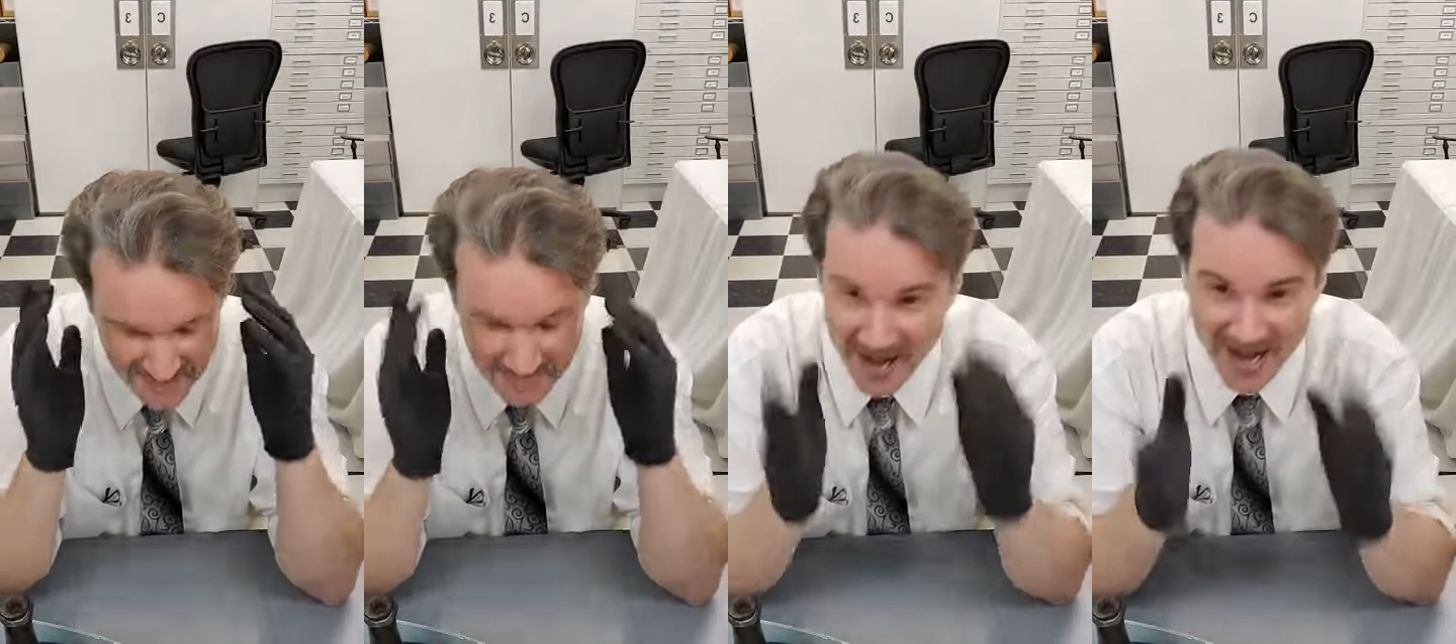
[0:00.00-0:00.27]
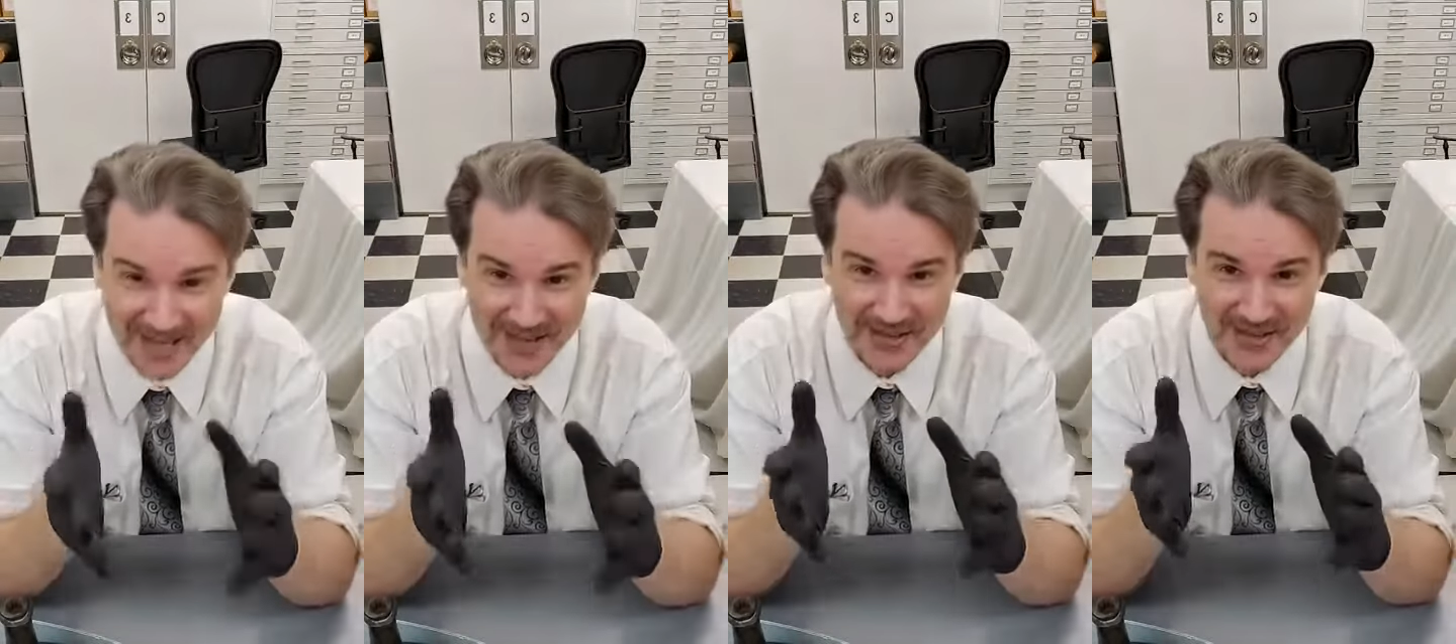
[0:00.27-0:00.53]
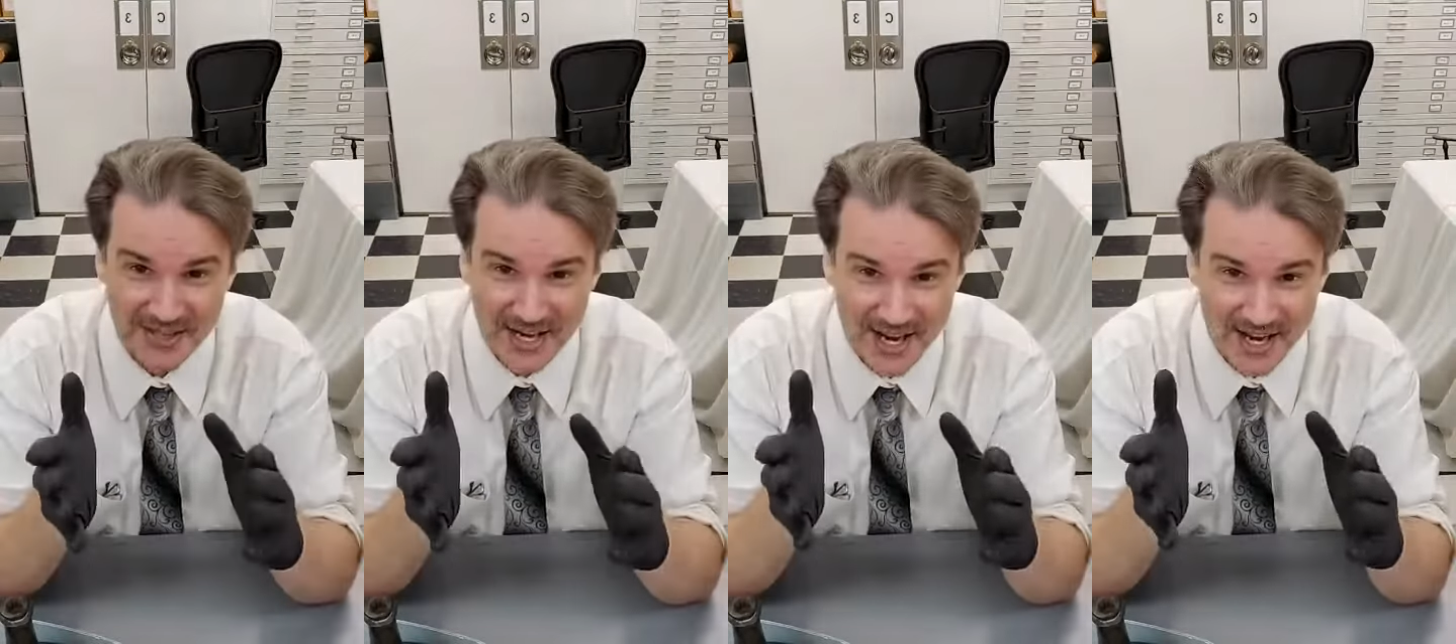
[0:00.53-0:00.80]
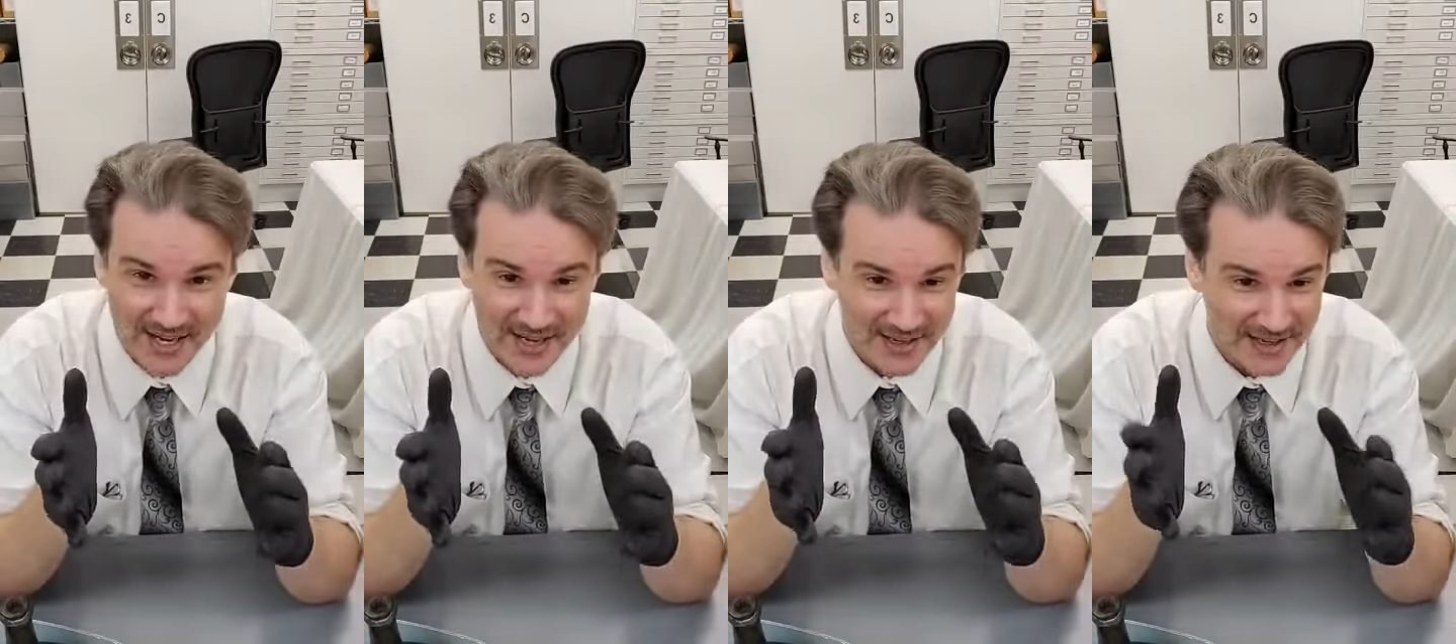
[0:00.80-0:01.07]
back in the
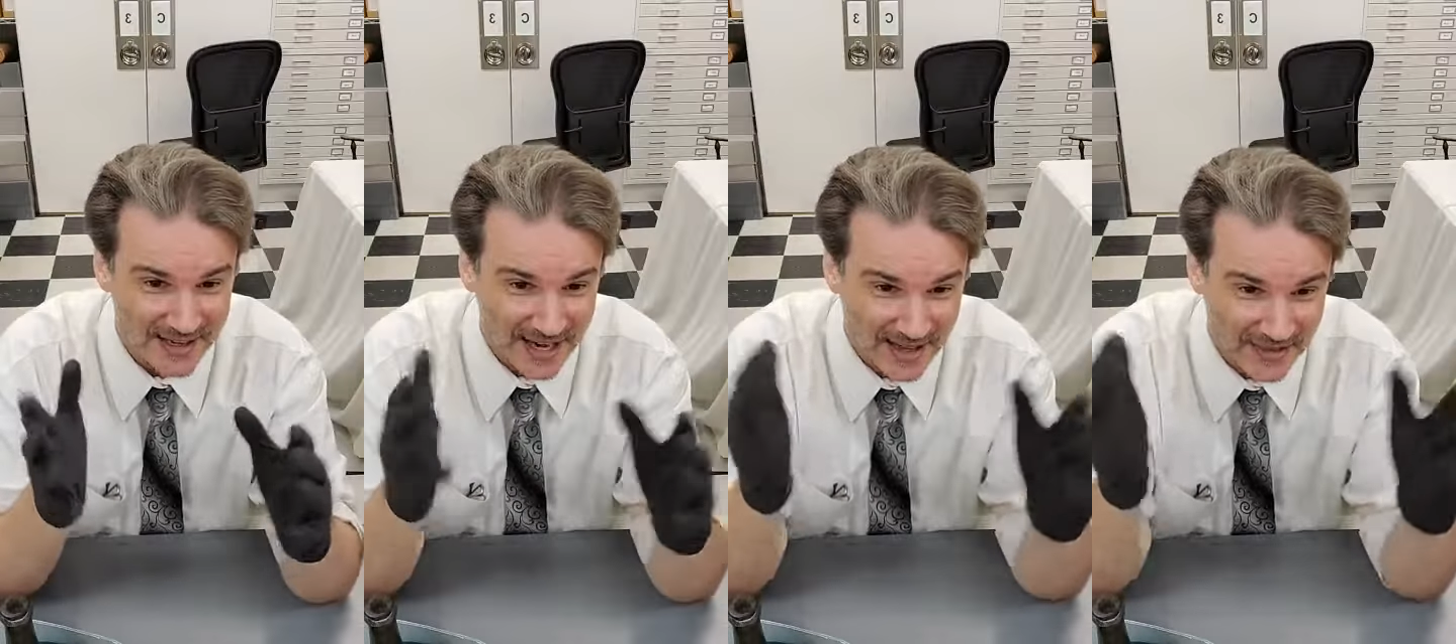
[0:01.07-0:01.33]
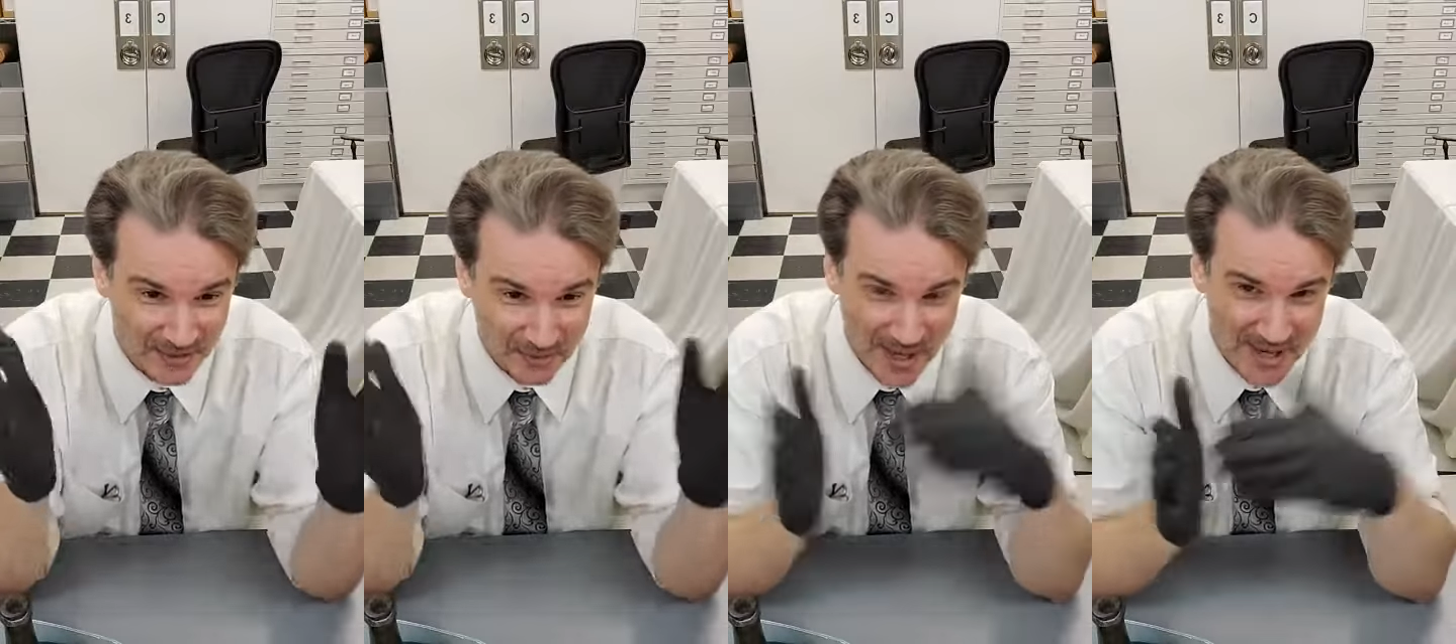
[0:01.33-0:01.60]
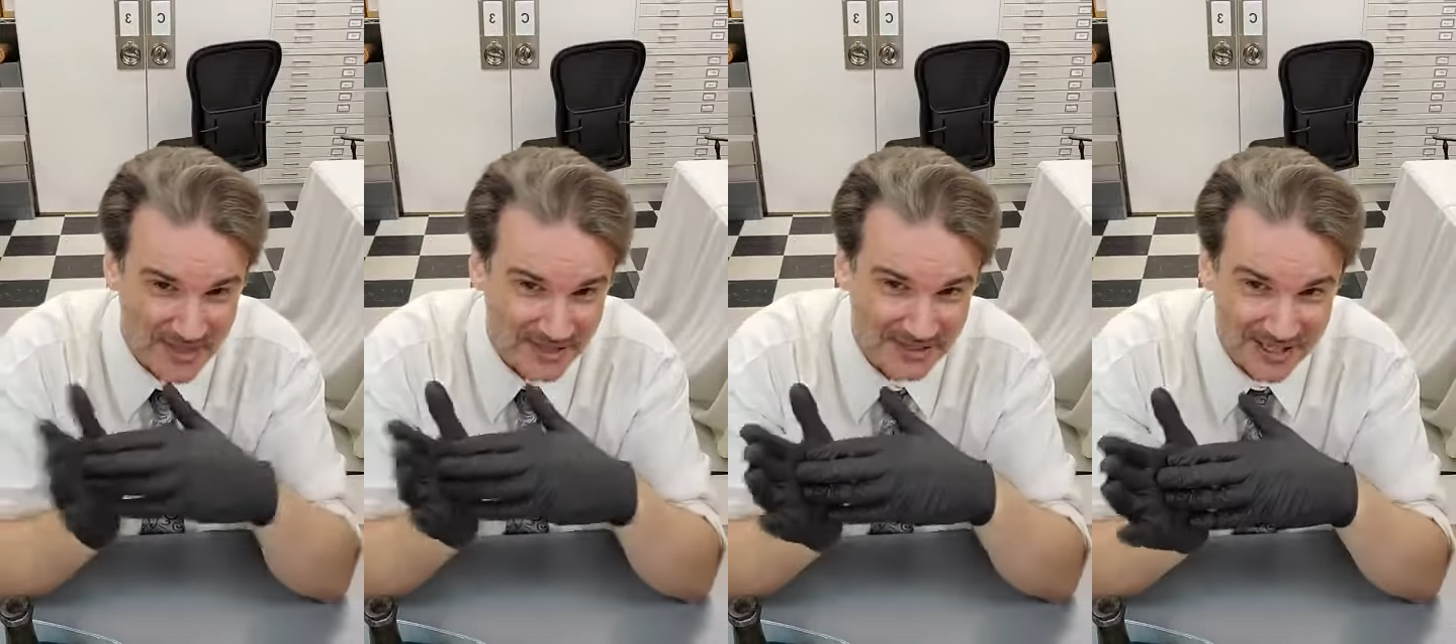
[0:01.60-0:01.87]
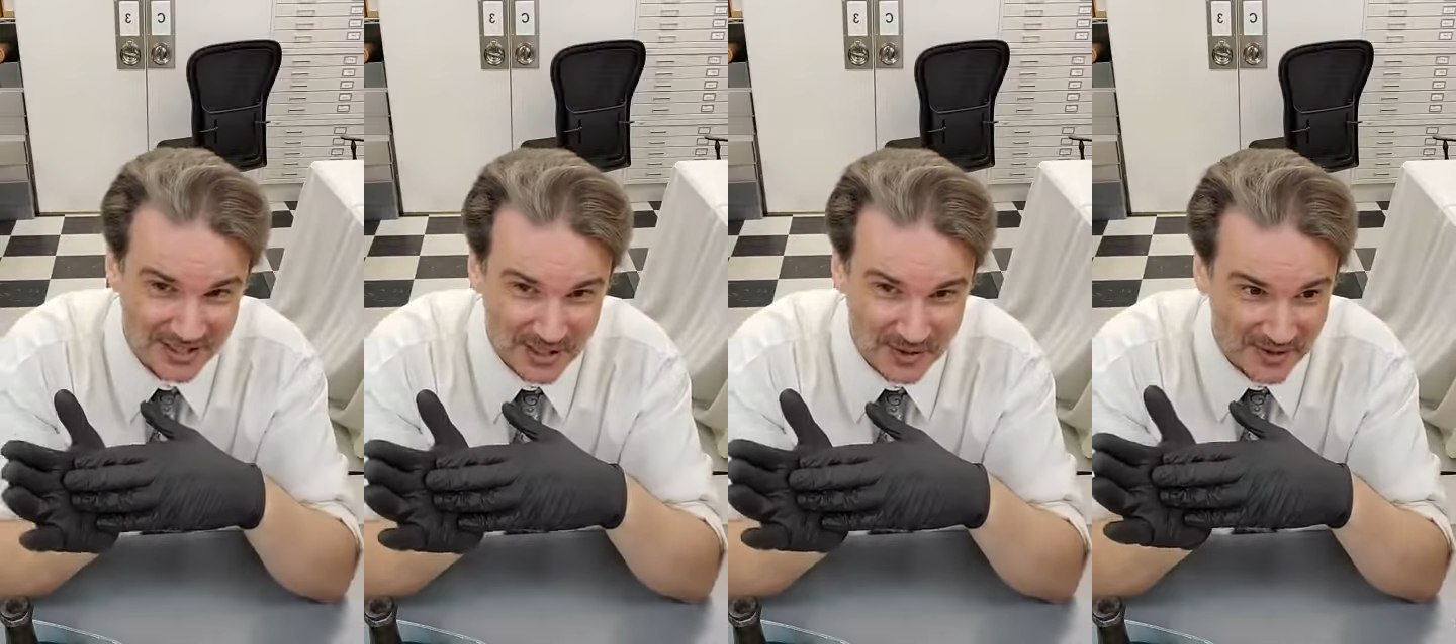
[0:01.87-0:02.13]
day, and the way that
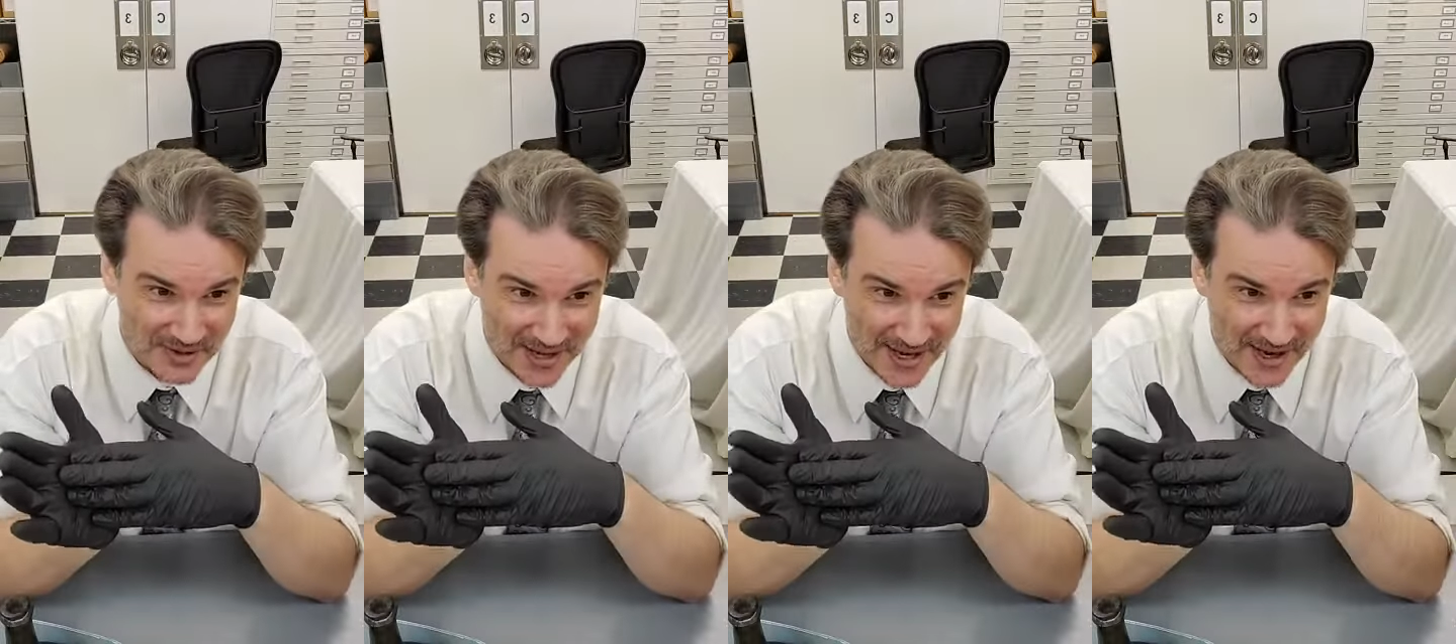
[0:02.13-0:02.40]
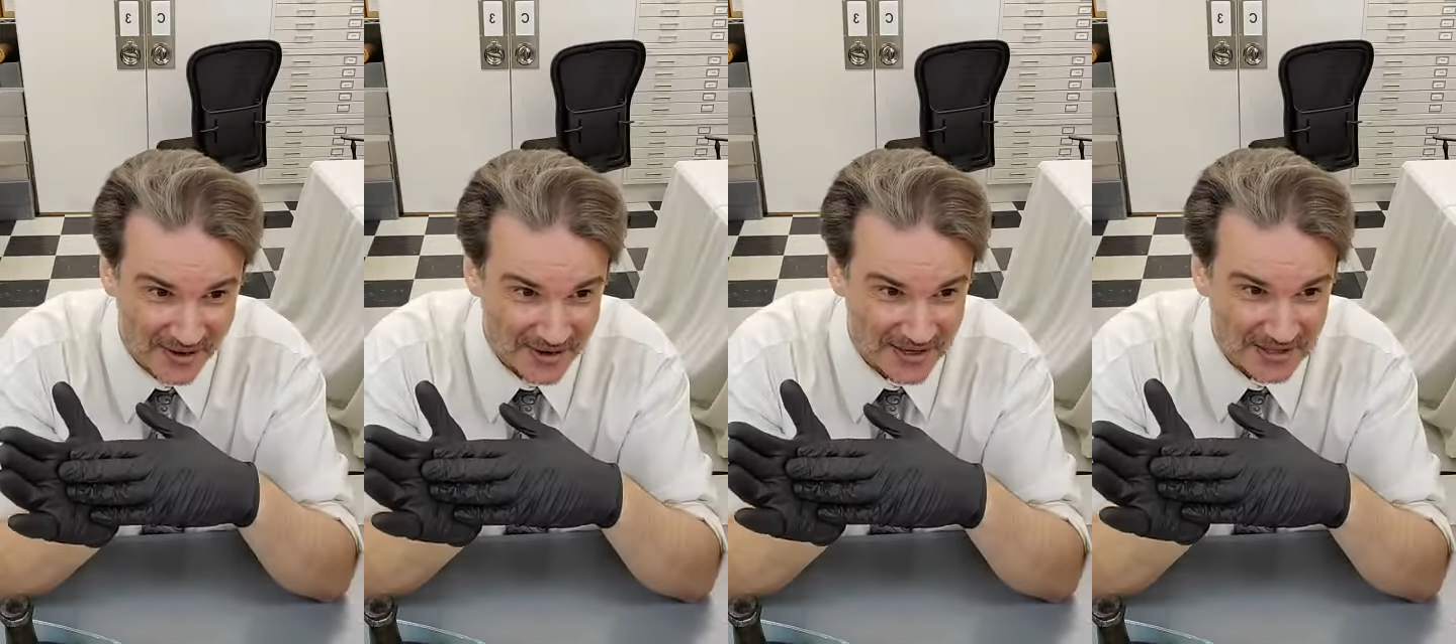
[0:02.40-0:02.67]
they do it now